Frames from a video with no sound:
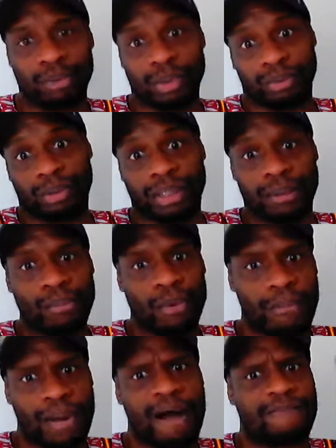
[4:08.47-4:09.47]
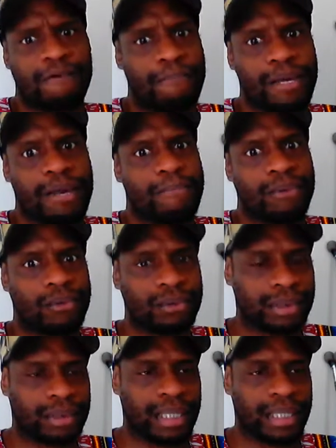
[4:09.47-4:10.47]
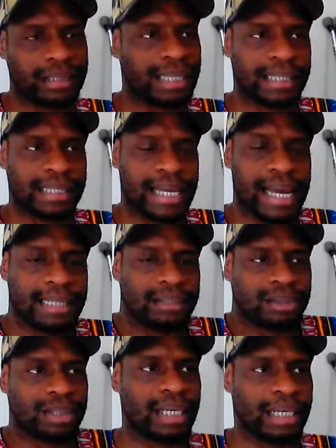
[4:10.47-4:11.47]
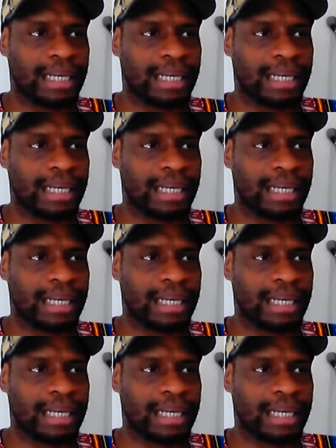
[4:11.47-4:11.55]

who's really the more powerful people and things like that.